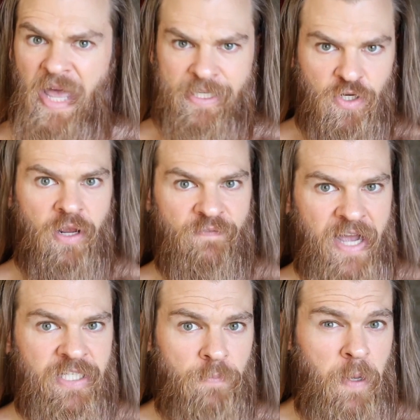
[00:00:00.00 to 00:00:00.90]
That's good
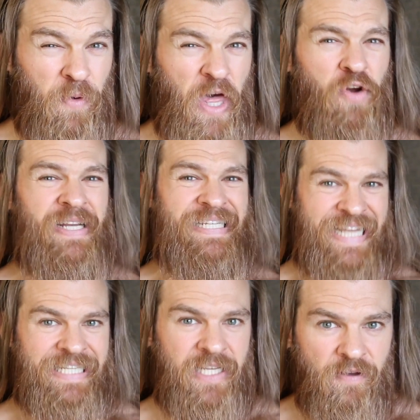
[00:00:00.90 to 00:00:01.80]
advice to people that are
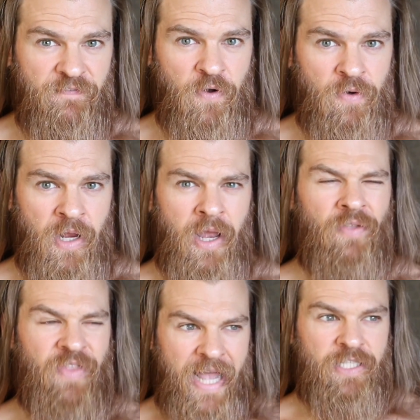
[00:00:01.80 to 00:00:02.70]
addicted to food.
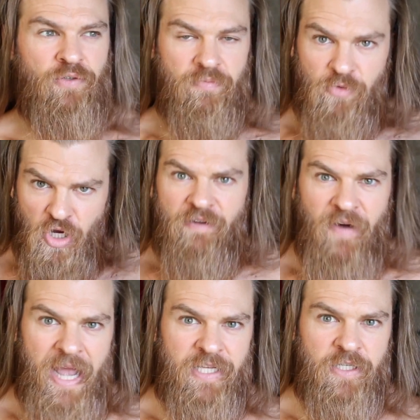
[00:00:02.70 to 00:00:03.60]
That's good
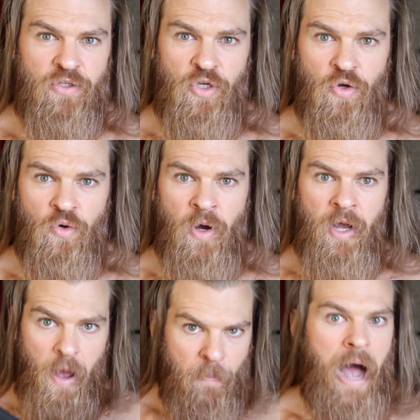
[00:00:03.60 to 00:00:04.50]
advice to
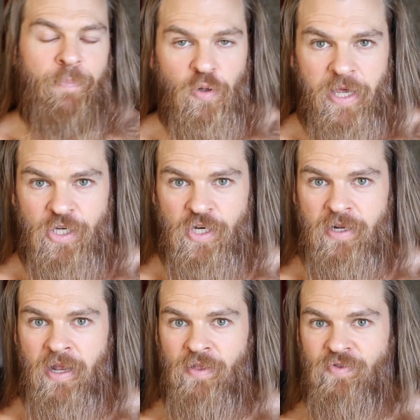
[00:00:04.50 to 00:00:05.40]
a
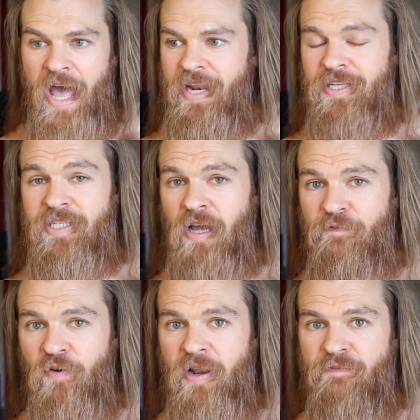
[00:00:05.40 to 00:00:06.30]
population that is
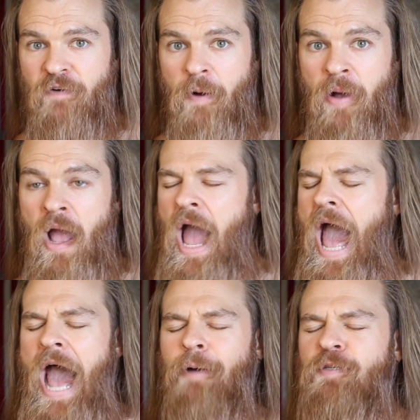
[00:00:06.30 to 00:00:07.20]
suffering from
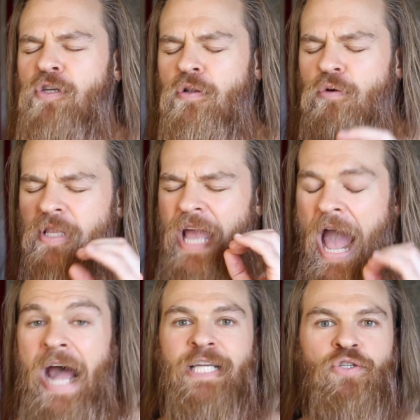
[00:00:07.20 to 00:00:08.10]
absolutely
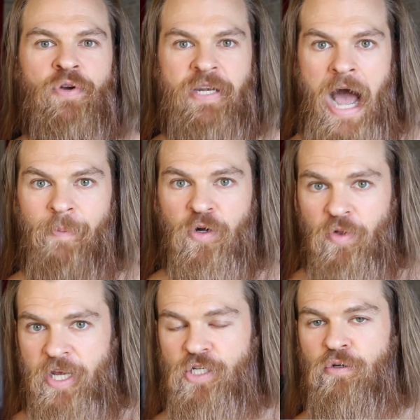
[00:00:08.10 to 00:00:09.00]
astronomical
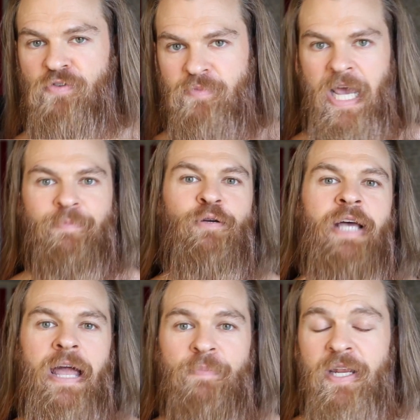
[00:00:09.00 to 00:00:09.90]
issues from type 2
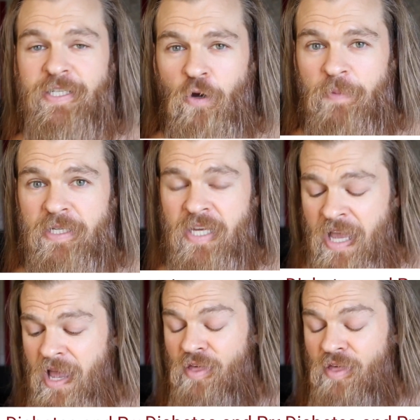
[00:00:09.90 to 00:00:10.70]
diabetes and obesity,